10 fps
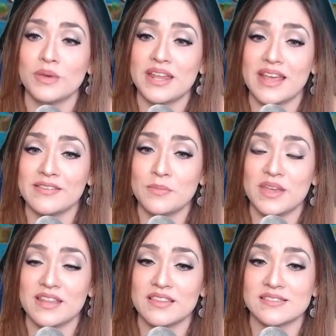end up
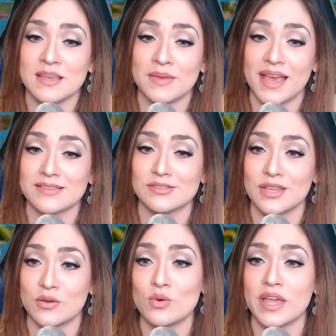hitting the same castle,
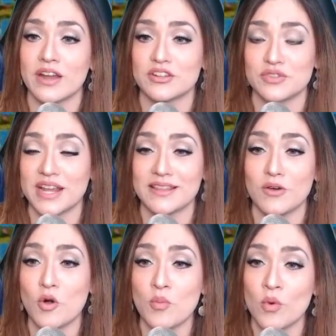like, who cares, right? The
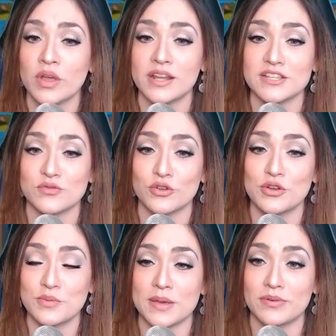whole point is for you
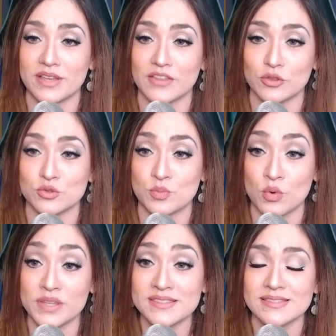to be able to get those
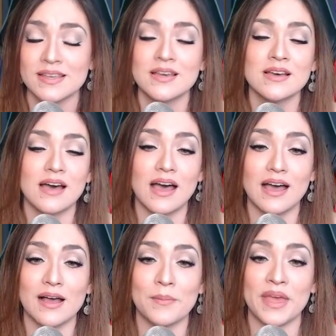points
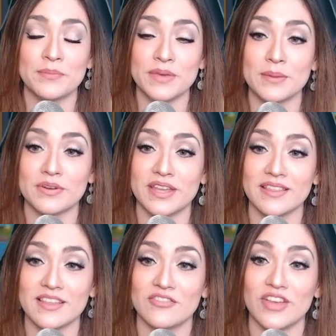and be able to
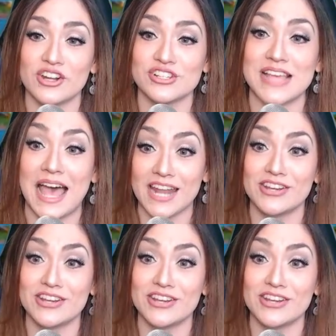get the invaders out of your